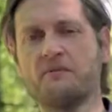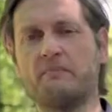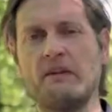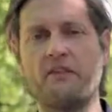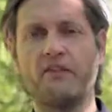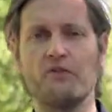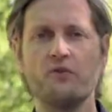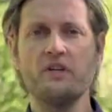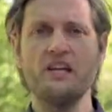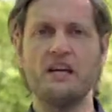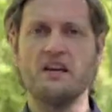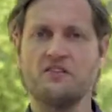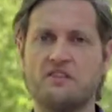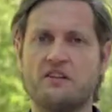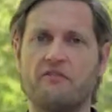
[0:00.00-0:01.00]
spent three
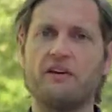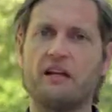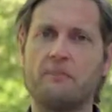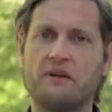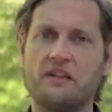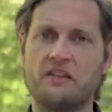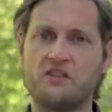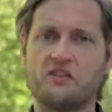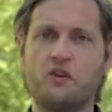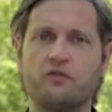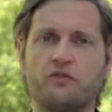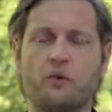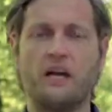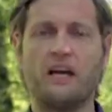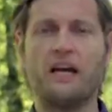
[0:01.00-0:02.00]
years developing the
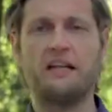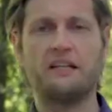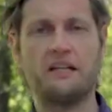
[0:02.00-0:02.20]
software